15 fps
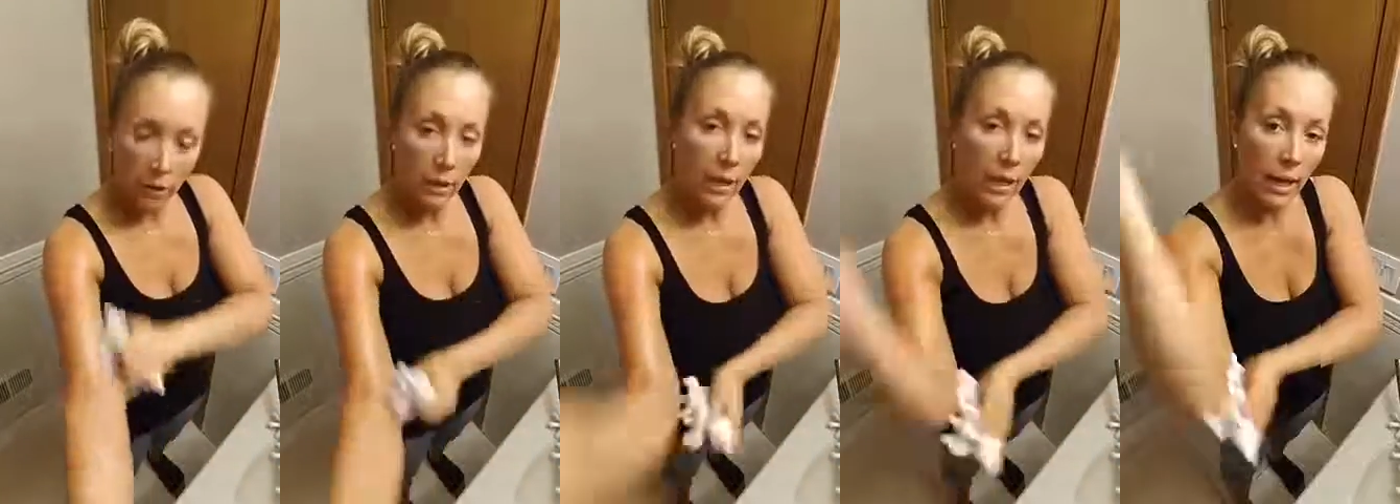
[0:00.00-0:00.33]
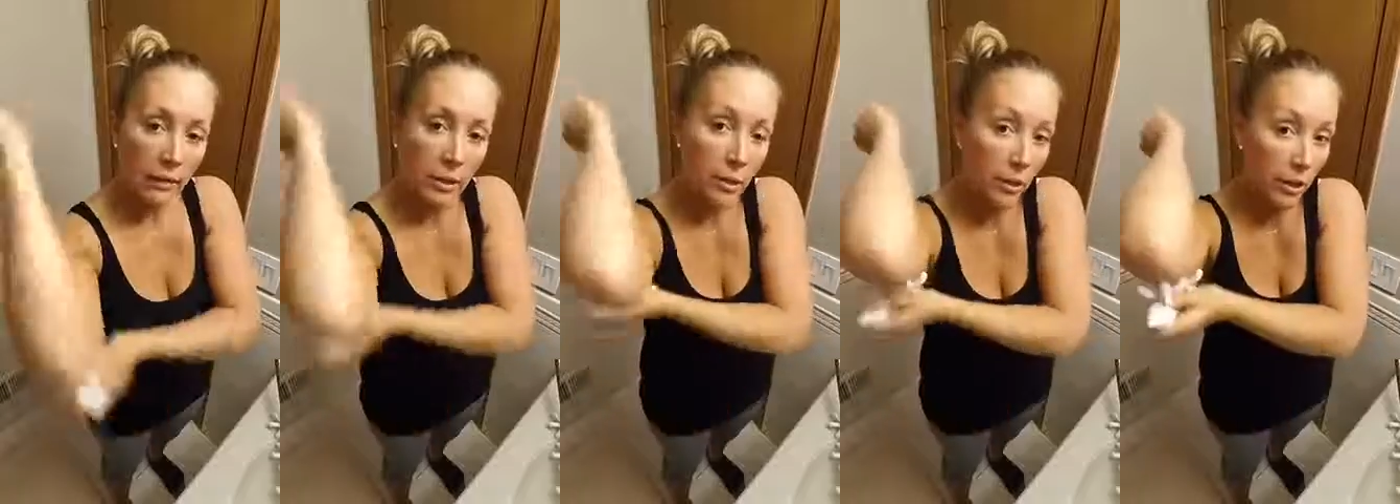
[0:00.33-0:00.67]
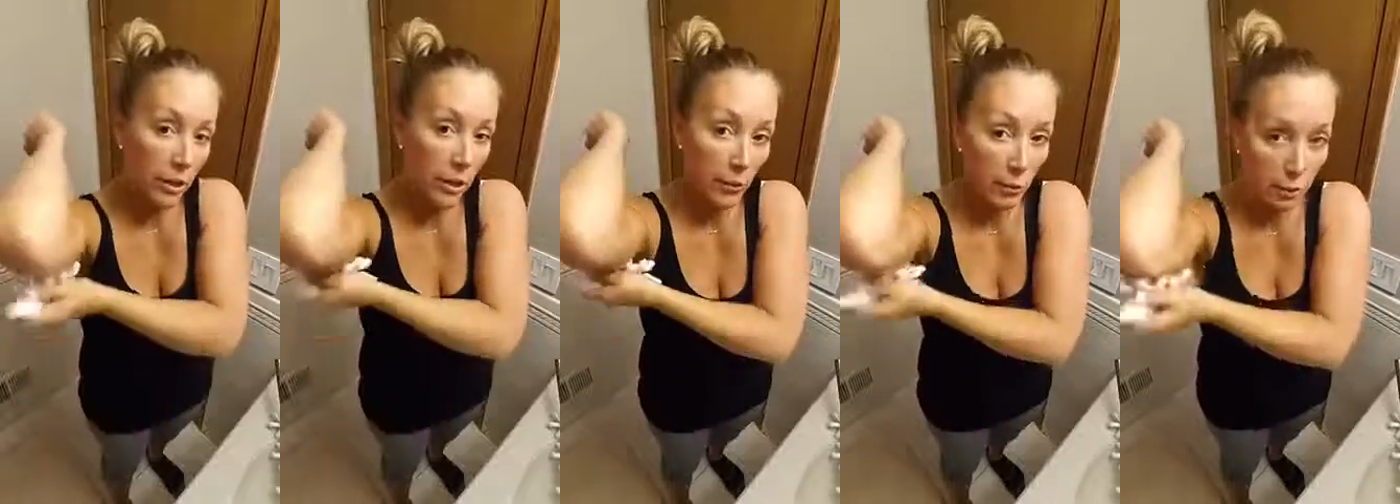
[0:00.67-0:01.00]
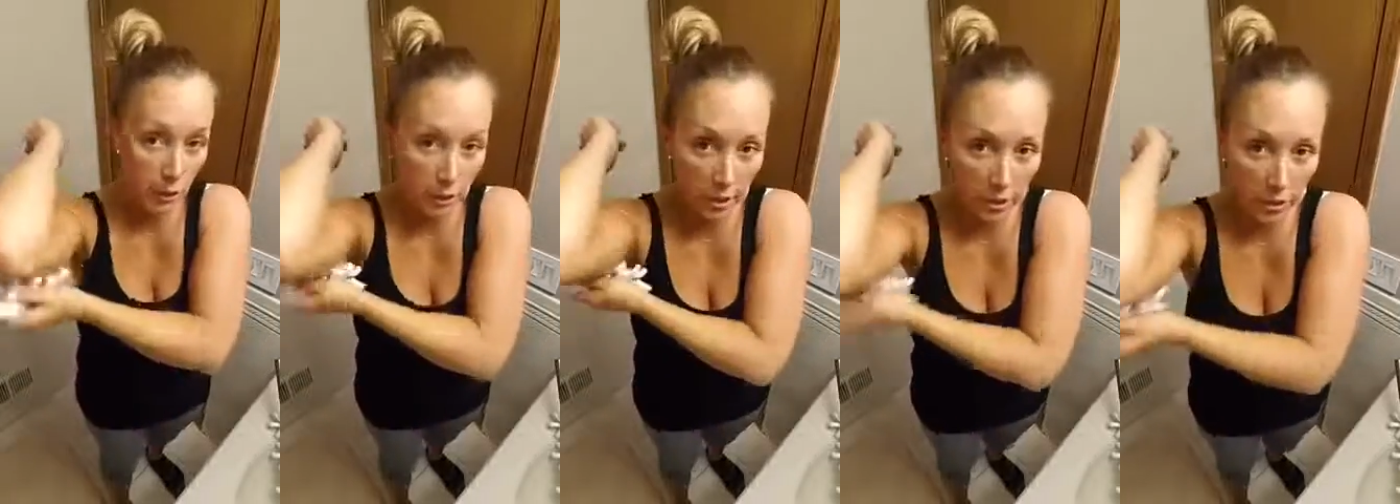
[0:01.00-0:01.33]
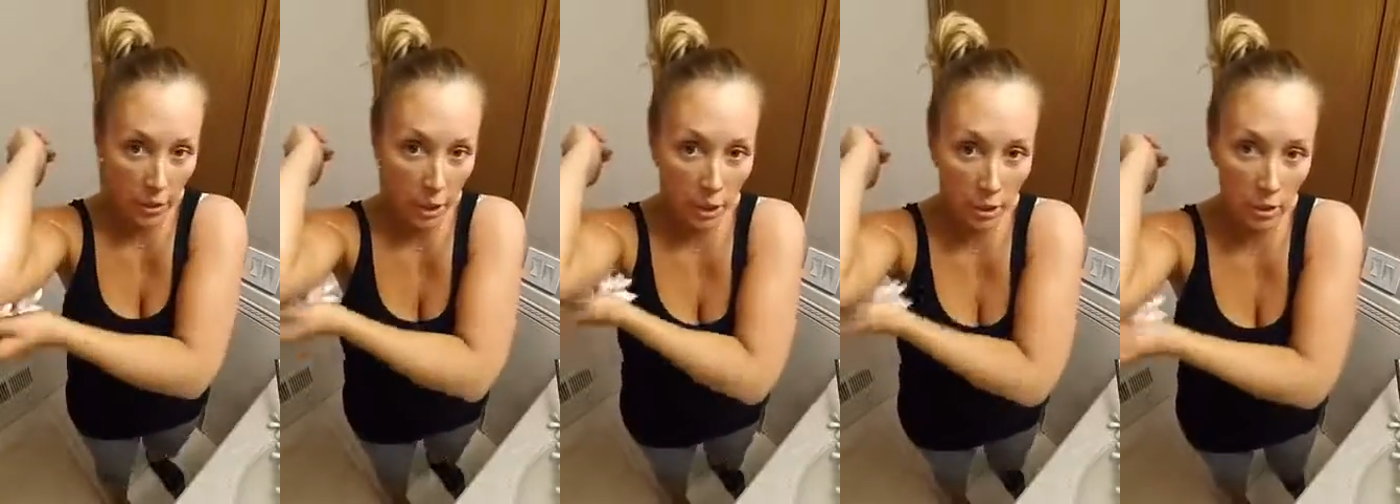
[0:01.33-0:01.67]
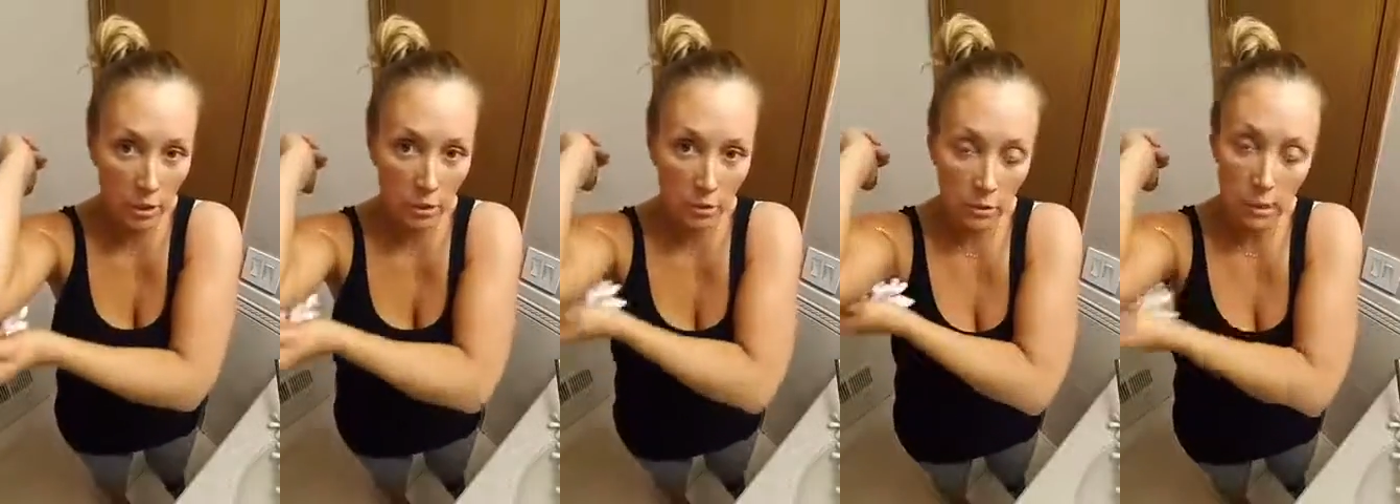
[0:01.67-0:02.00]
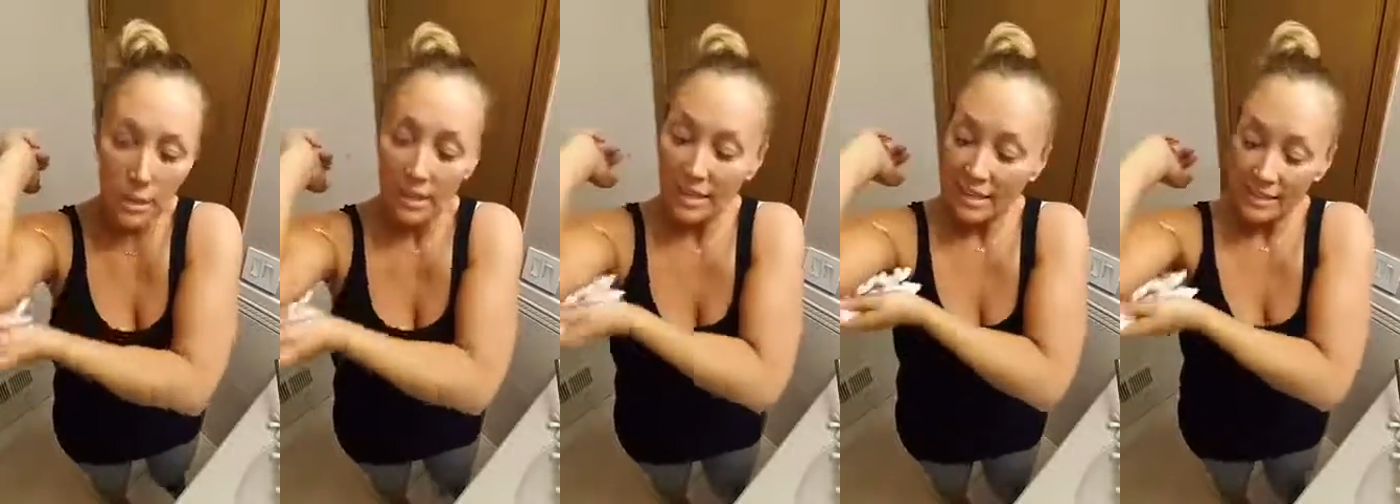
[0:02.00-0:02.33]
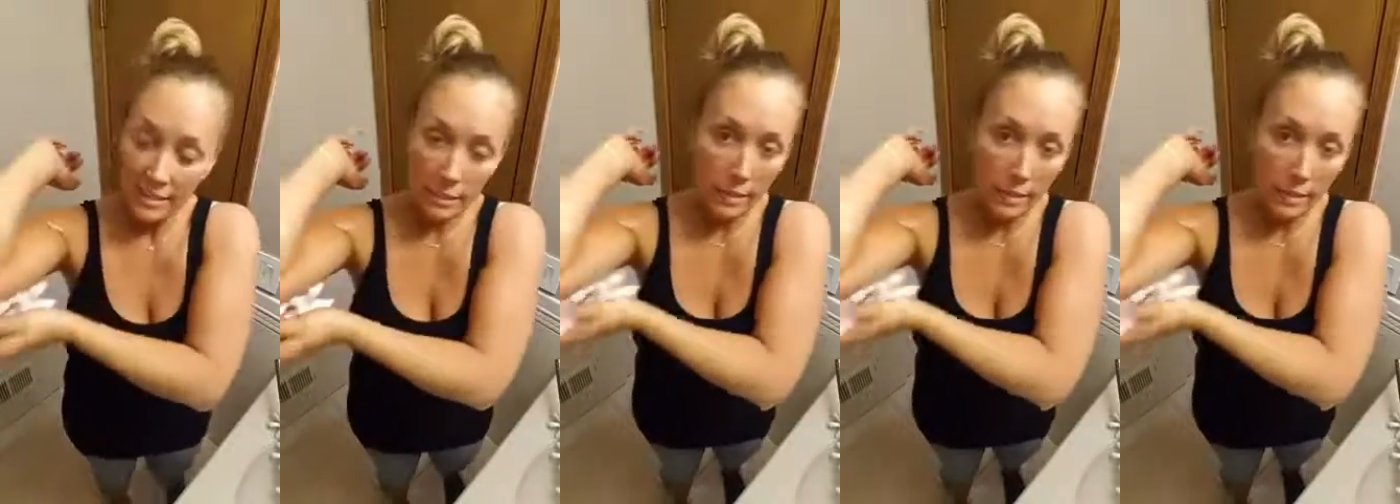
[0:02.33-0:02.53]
and then you can go underneath here, to